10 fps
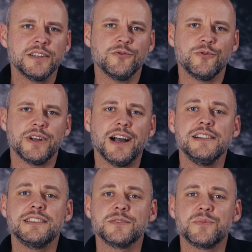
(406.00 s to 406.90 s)

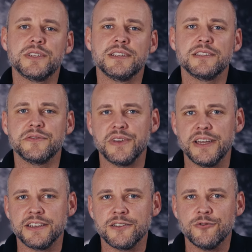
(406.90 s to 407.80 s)
pigmentation, or
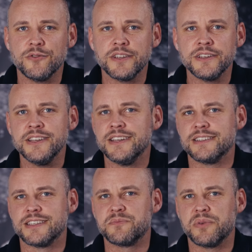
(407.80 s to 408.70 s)
age-related changes.
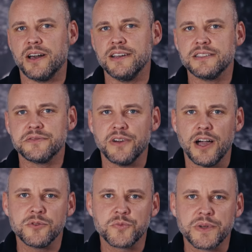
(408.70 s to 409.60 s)
The
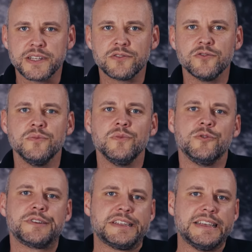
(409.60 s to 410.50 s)
wide range of
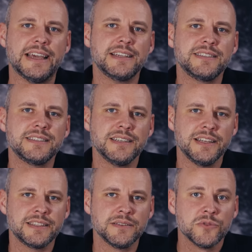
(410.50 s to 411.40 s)
colors and
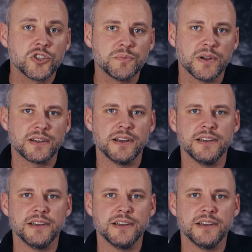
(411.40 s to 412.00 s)
excellent blendability